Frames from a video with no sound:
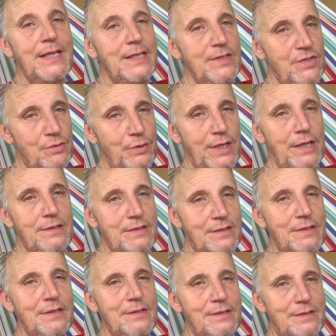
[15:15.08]
So yes,
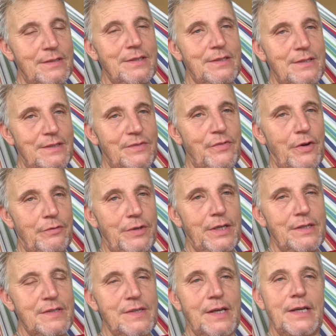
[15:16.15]
this, this is very
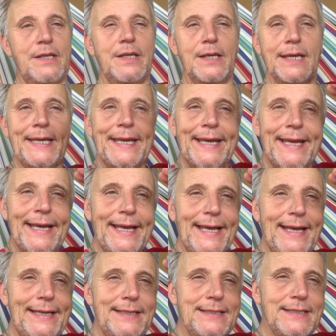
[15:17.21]
exciting.
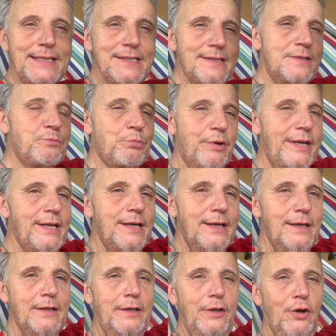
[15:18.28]
And this is
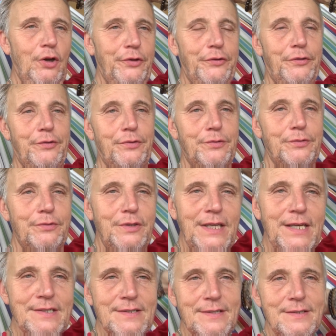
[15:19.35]
breaking a lot.
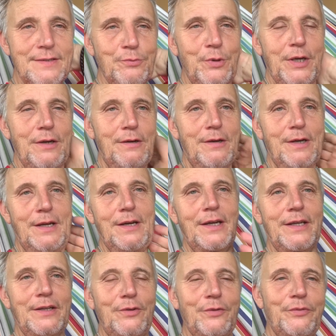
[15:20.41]
Yes, we are
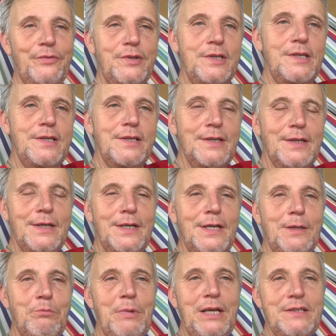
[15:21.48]
kind of the
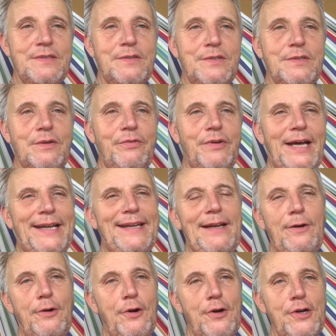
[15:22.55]
masters of
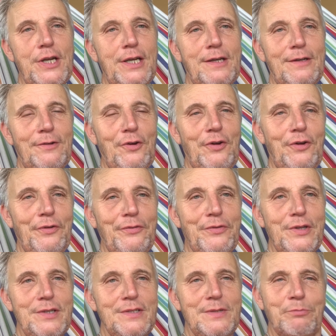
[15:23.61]
unlearning and all of
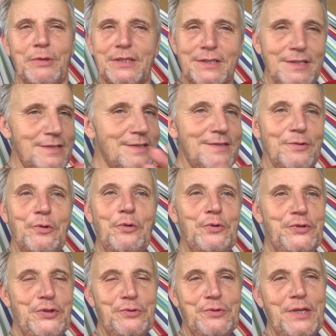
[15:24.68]
this, but this is a whole
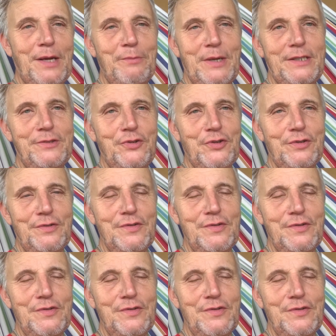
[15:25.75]
new dimension.